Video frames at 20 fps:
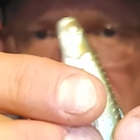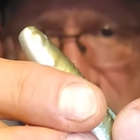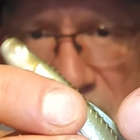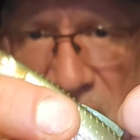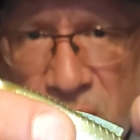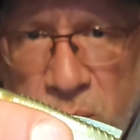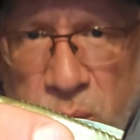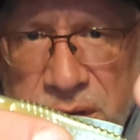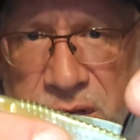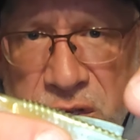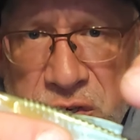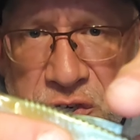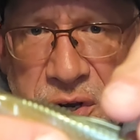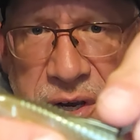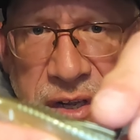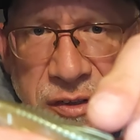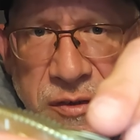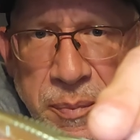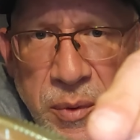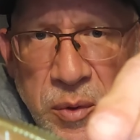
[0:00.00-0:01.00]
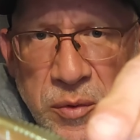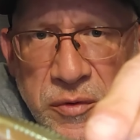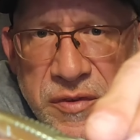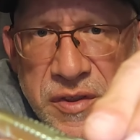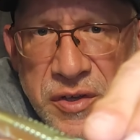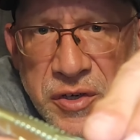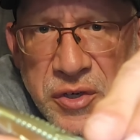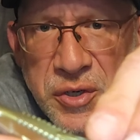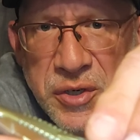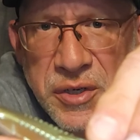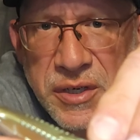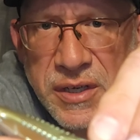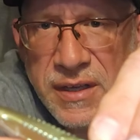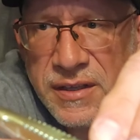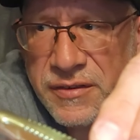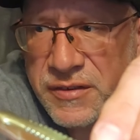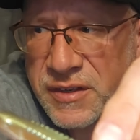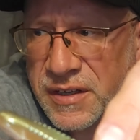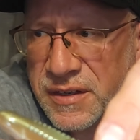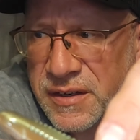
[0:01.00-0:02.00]
But when you transpose the hook,
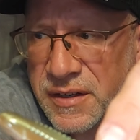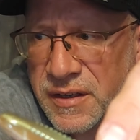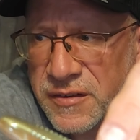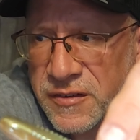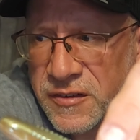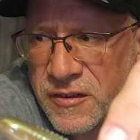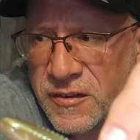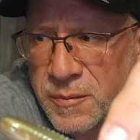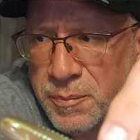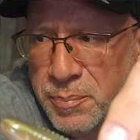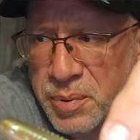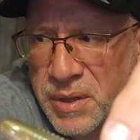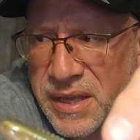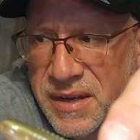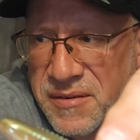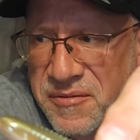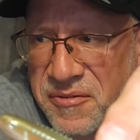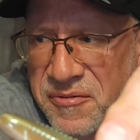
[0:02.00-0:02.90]
it's got a split